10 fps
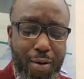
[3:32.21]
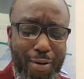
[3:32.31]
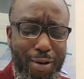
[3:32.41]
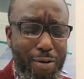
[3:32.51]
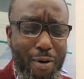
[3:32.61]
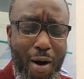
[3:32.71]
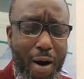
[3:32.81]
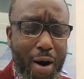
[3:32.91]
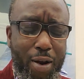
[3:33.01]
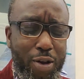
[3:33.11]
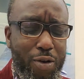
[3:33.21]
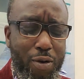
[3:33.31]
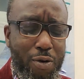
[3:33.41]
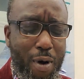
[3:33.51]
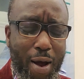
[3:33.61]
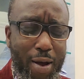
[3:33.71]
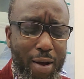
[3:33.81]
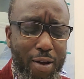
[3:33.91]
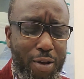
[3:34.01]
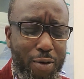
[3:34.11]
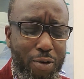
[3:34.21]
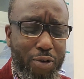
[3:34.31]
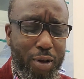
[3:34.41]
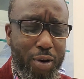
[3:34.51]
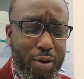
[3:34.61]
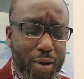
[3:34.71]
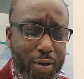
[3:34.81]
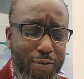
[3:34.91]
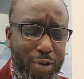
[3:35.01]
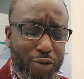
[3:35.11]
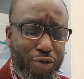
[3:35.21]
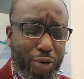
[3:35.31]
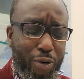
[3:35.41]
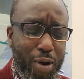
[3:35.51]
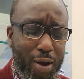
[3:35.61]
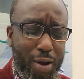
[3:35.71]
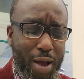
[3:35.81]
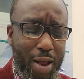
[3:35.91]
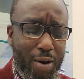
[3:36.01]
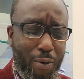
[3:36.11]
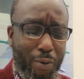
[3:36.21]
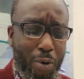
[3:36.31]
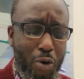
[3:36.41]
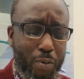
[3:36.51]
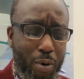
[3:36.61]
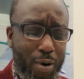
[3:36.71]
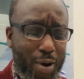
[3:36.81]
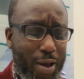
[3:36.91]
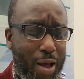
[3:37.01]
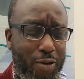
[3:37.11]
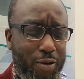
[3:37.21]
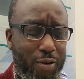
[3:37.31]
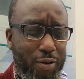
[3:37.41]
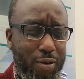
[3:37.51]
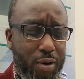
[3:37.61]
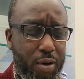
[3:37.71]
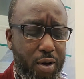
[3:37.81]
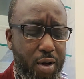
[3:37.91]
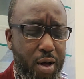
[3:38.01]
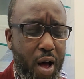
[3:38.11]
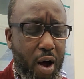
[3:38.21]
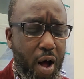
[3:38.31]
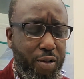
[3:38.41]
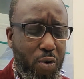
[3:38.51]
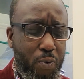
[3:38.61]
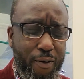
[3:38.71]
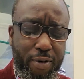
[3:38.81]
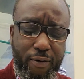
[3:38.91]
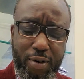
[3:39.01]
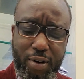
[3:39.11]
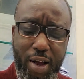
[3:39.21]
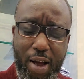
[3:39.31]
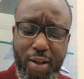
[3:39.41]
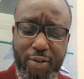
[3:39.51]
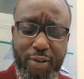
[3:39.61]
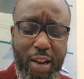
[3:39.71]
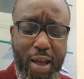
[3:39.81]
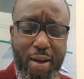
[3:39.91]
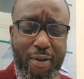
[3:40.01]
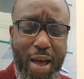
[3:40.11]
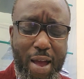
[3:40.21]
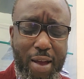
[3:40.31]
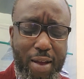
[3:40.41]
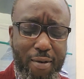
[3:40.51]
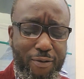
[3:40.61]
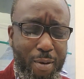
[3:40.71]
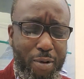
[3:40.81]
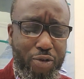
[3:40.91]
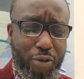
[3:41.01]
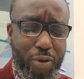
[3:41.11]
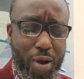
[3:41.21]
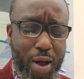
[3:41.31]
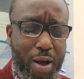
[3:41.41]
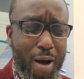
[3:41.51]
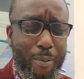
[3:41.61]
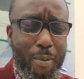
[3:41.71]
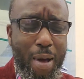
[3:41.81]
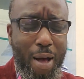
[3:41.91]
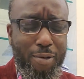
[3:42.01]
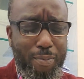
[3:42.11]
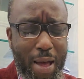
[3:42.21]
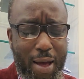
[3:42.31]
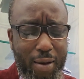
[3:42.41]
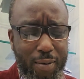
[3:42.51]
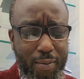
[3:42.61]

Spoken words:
you are here using the tree and the rope on occasions. I caught the whiff of a dead slave hanging from a tree a couple miles back.